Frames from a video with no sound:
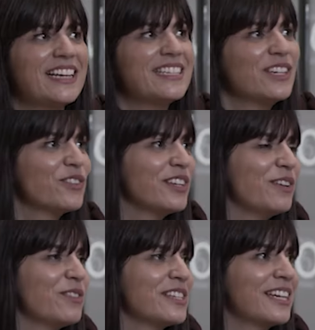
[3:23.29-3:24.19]
It's
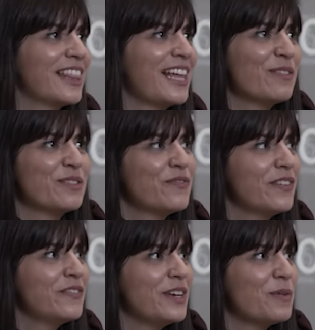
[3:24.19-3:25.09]
interesting, you just said
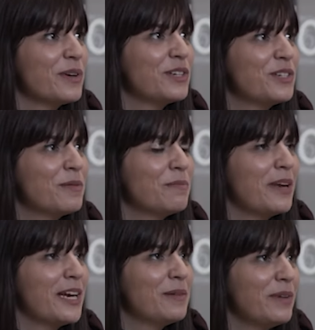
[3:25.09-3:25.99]
$1,050, which
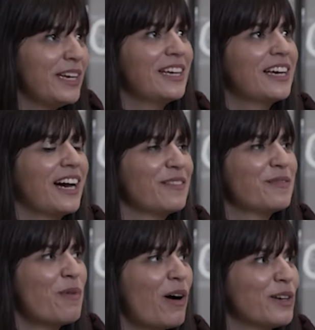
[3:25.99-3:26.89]
made me kind
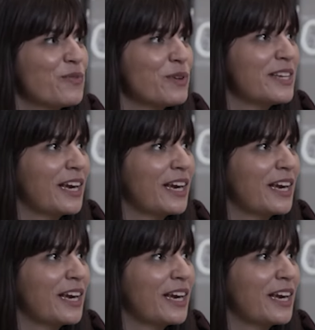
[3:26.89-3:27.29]
of pause for a